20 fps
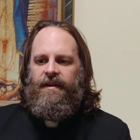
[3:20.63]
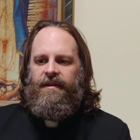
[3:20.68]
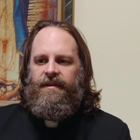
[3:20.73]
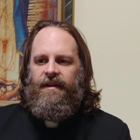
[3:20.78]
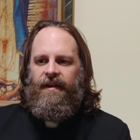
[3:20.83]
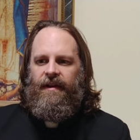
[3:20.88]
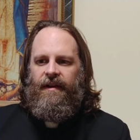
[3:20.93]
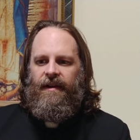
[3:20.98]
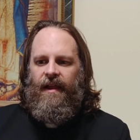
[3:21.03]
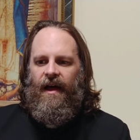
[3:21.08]

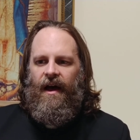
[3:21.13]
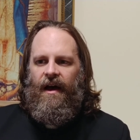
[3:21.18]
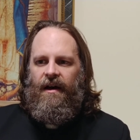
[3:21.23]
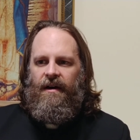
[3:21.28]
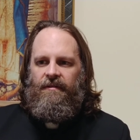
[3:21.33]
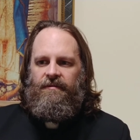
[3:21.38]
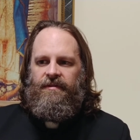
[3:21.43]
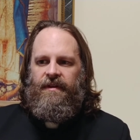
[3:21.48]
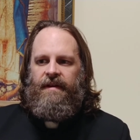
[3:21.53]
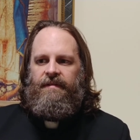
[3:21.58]
to
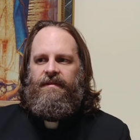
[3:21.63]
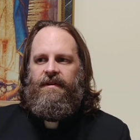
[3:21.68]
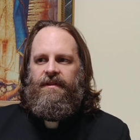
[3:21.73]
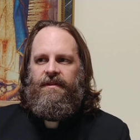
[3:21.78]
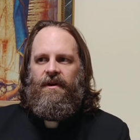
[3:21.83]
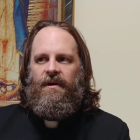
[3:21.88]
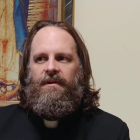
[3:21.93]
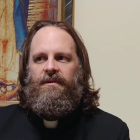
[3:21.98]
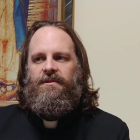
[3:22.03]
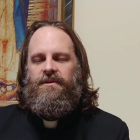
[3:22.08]
love even
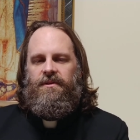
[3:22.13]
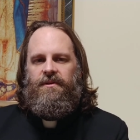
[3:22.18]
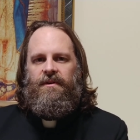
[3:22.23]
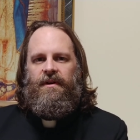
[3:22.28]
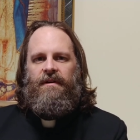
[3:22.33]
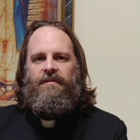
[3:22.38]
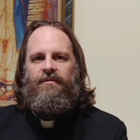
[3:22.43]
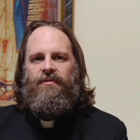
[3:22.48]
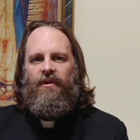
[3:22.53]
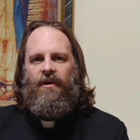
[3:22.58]
those who
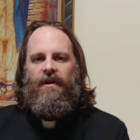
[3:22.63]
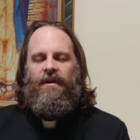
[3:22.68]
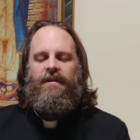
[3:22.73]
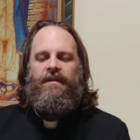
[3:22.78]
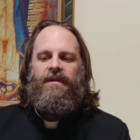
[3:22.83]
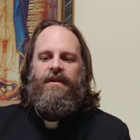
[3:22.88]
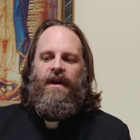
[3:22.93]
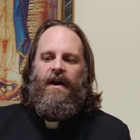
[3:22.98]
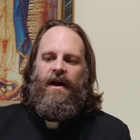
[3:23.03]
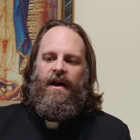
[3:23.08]
have
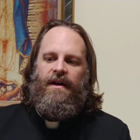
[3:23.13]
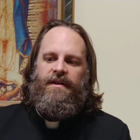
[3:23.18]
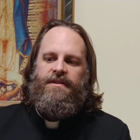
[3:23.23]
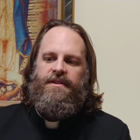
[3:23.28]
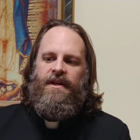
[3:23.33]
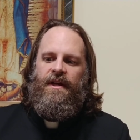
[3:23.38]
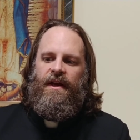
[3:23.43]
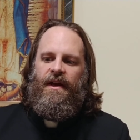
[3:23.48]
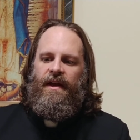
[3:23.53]
wronged us